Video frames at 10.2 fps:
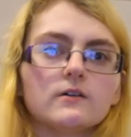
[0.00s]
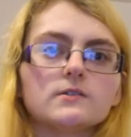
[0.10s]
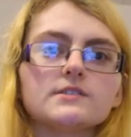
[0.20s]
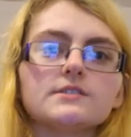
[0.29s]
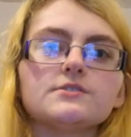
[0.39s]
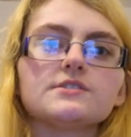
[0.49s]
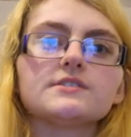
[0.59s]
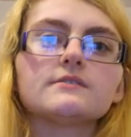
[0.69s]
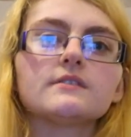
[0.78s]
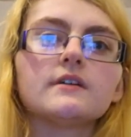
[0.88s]
Also,
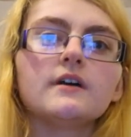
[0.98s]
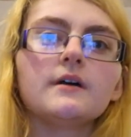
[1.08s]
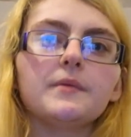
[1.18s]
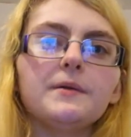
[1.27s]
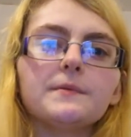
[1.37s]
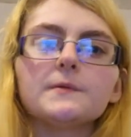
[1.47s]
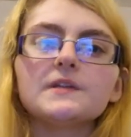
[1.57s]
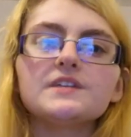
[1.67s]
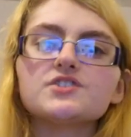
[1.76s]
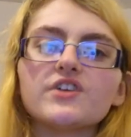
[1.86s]
just
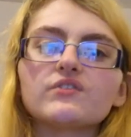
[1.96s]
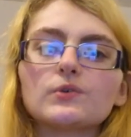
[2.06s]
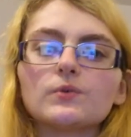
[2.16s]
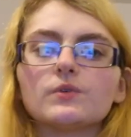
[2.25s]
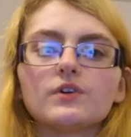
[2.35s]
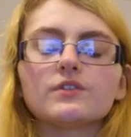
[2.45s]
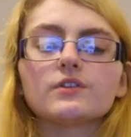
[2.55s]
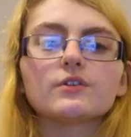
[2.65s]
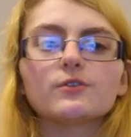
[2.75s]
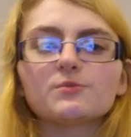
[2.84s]
people in general on
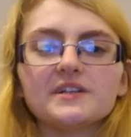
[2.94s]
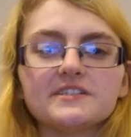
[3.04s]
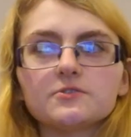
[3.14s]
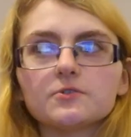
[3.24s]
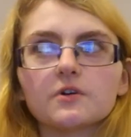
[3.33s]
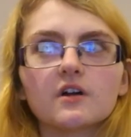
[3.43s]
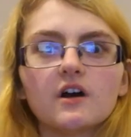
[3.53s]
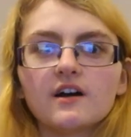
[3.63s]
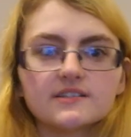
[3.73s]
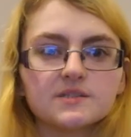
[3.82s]
the Google Play Store
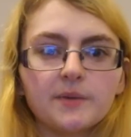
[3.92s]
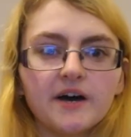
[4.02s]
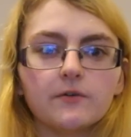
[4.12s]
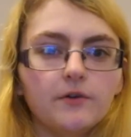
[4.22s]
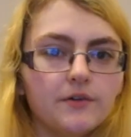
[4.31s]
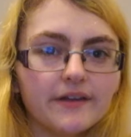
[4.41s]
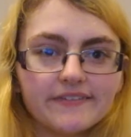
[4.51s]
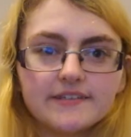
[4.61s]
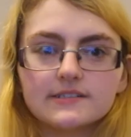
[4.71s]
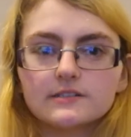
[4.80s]
can't spell.
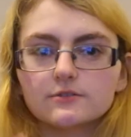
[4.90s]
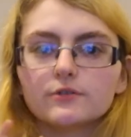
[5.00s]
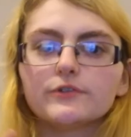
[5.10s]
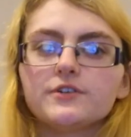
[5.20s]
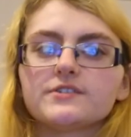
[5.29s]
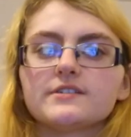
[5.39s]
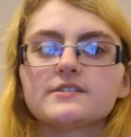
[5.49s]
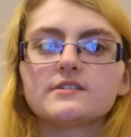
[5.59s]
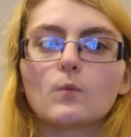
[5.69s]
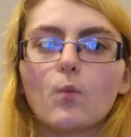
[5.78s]
get these little reviews and
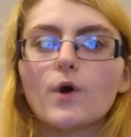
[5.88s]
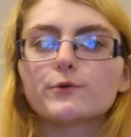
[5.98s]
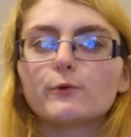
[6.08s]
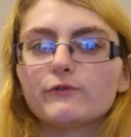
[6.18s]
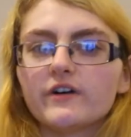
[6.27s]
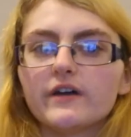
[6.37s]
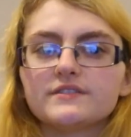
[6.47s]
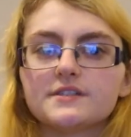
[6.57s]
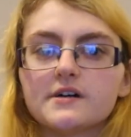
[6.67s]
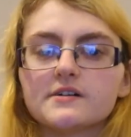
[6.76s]
it's 1 or 5
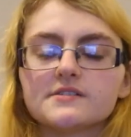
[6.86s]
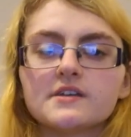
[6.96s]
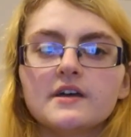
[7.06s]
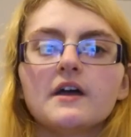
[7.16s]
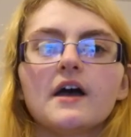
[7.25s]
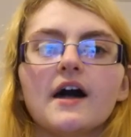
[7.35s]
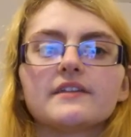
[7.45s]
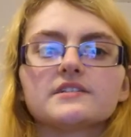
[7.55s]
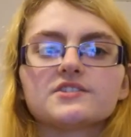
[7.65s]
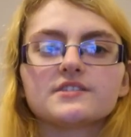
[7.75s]
stars.
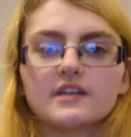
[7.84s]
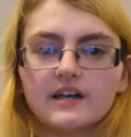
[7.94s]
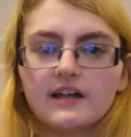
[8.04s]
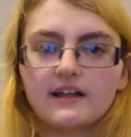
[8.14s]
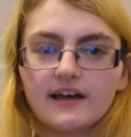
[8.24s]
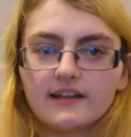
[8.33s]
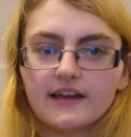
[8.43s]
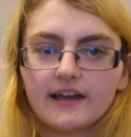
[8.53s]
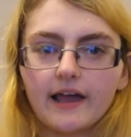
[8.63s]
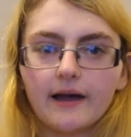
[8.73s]
And it's just, I
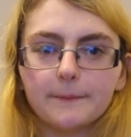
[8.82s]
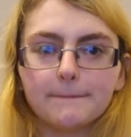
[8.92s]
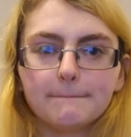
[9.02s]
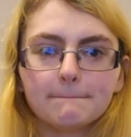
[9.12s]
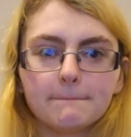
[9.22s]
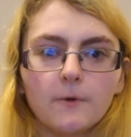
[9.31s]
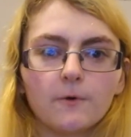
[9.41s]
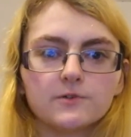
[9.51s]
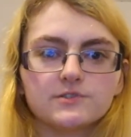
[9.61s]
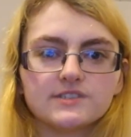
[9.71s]
like,
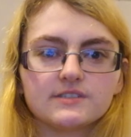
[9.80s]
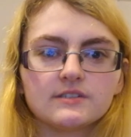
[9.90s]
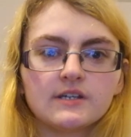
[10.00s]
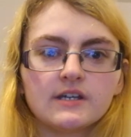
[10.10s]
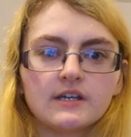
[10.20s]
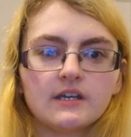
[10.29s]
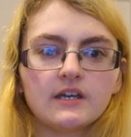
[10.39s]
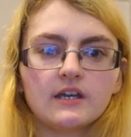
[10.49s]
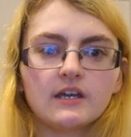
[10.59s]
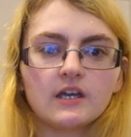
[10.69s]
or just...
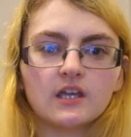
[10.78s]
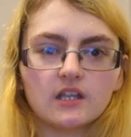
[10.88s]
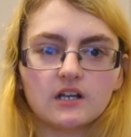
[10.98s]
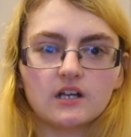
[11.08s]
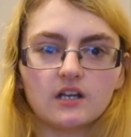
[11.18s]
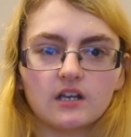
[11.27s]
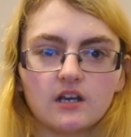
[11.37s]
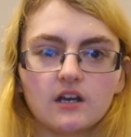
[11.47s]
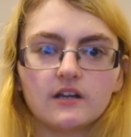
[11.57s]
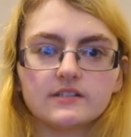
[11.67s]

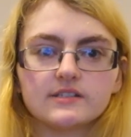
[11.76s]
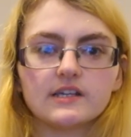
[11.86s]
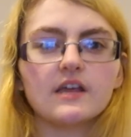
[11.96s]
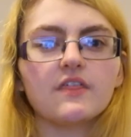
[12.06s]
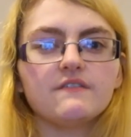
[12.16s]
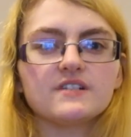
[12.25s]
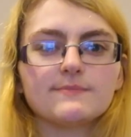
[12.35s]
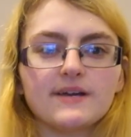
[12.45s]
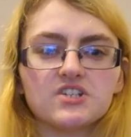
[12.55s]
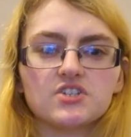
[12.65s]
It's they've
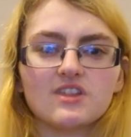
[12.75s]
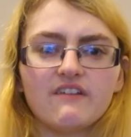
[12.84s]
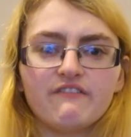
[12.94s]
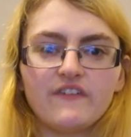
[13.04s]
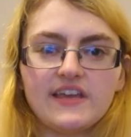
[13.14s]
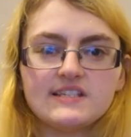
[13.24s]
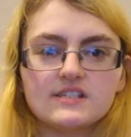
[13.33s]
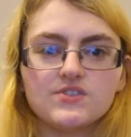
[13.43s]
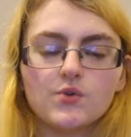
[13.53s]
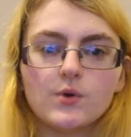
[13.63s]
smashed their
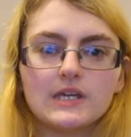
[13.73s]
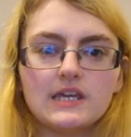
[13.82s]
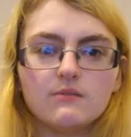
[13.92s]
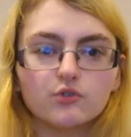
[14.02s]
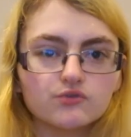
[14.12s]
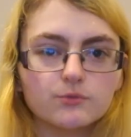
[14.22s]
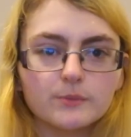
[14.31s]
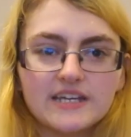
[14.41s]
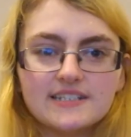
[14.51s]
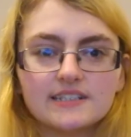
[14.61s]
face into a keyboard
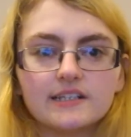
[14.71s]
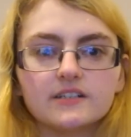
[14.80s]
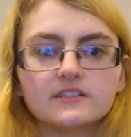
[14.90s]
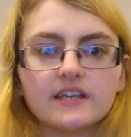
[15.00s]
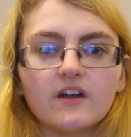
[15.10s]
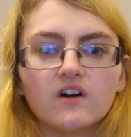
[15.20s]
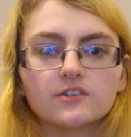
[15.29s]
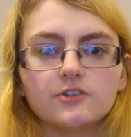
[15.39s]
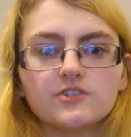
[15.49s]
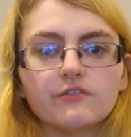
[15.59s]
repeatedly because they
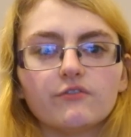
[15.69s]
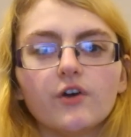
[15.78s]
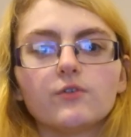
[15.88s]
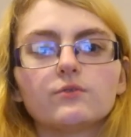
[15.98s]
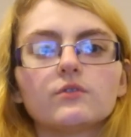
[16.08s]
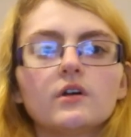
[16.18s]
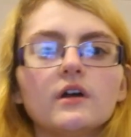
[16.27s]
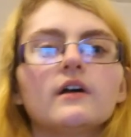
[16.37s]
can't use a phone.